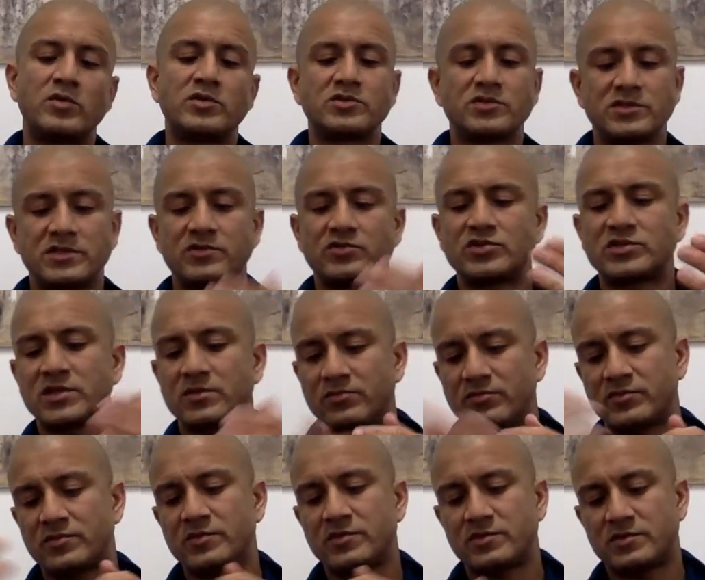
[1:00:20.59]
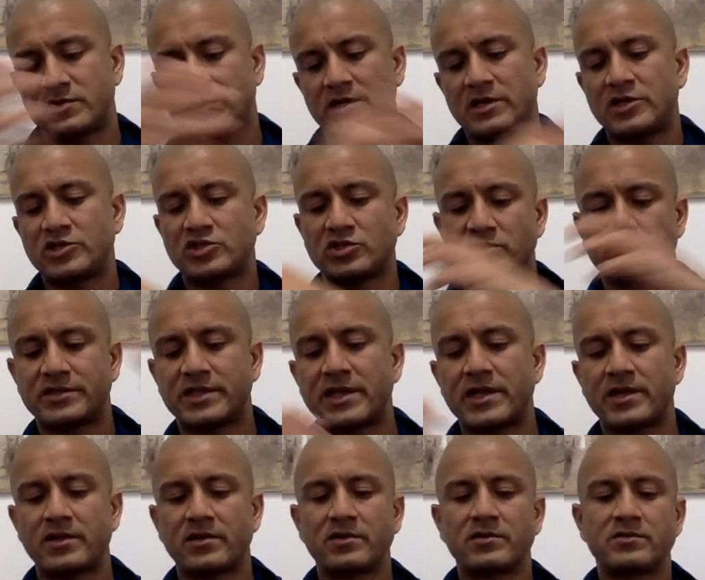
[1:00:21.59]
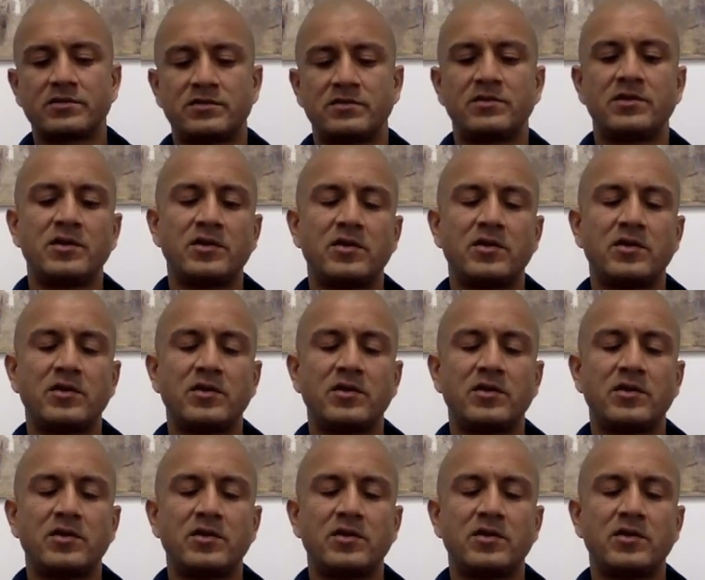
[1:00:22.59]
So there was some initial thing, and